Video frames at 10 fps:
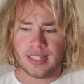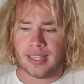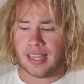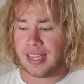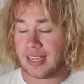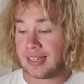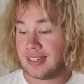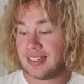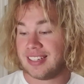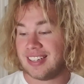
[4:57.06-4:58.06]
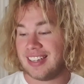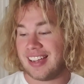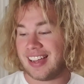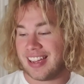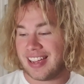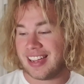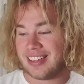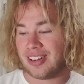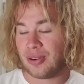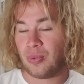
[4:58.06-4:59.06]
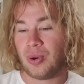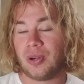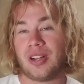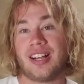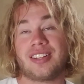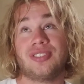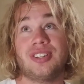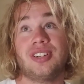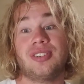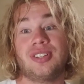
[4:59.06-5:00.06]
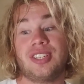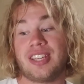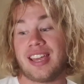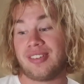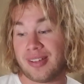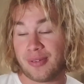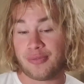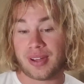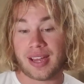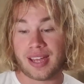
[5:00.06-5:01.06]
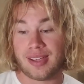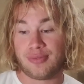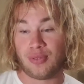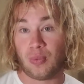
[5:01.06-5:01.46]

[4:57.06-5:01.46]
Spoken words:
And I had our warlock literally at level 5,